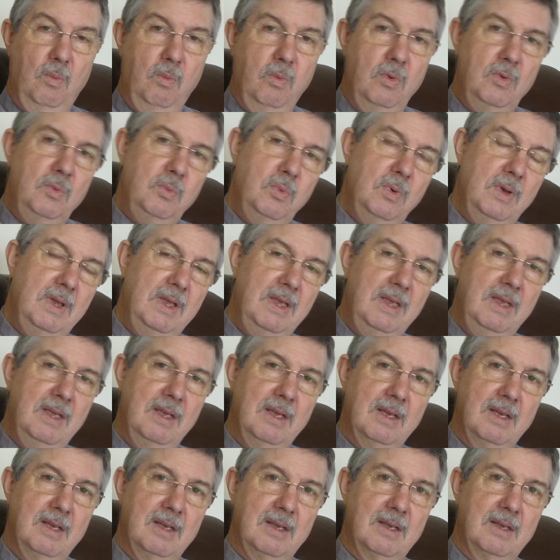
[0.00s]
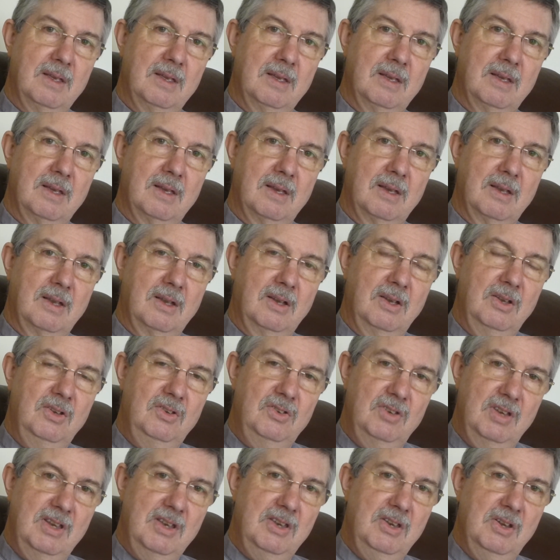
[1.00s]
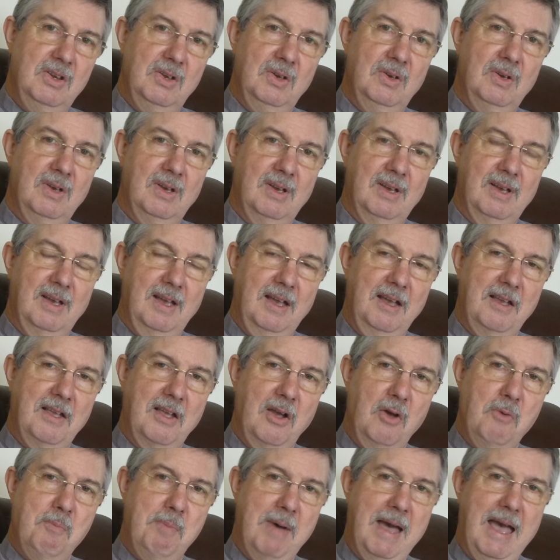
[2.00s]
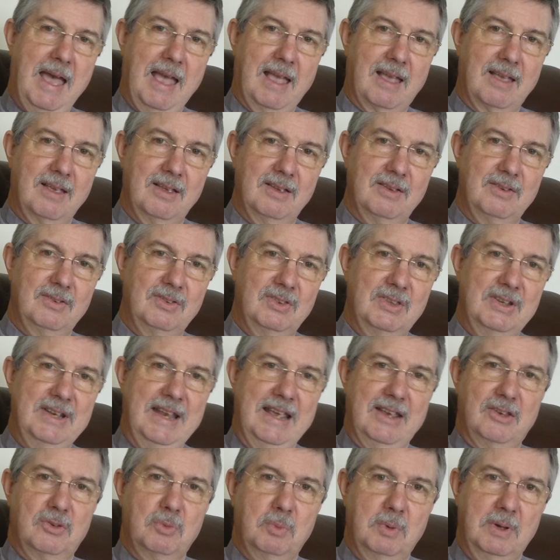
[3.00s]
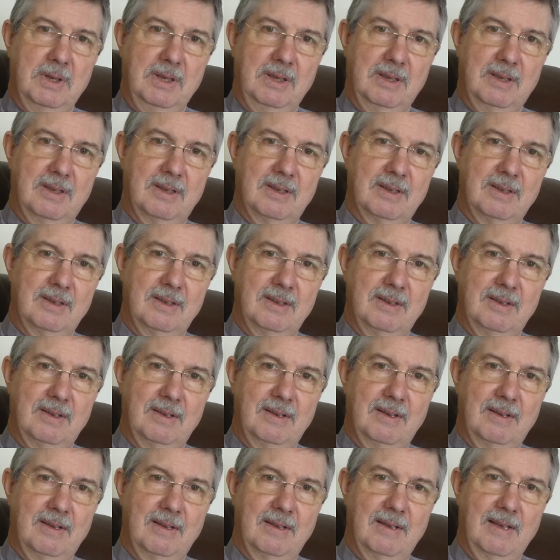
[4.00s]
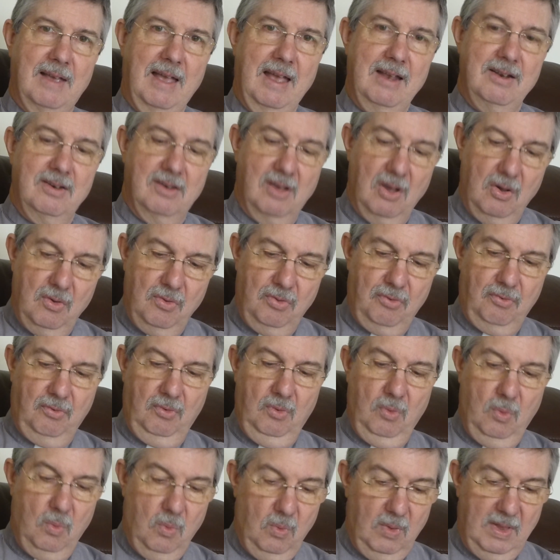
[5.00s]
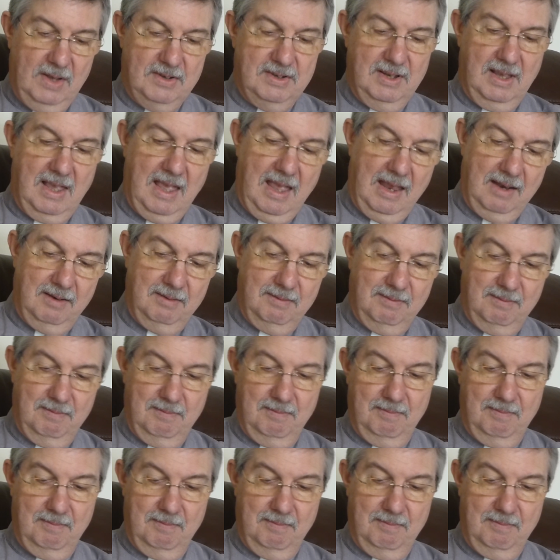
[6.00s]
would we continue and go back the next week and go through all that again?